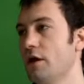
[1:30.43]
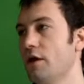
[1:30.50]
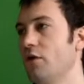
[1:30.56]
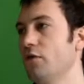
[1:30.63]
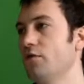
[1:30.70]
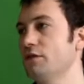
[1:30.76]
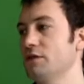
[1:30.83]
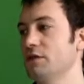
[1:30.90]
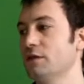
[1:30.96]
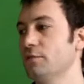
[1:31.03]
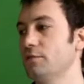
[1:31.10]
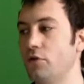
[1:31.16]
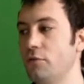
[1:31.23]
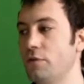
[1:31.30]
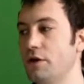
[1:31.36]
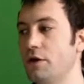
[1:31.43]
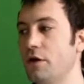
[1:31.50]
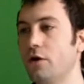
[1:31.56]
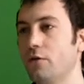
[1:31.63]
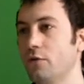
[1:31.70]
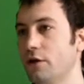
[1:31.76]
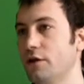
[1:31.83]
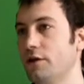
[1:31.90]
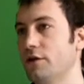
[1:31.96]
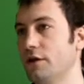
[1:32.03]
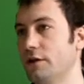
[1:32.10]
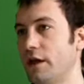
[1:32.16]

Now obviously, probably no one in,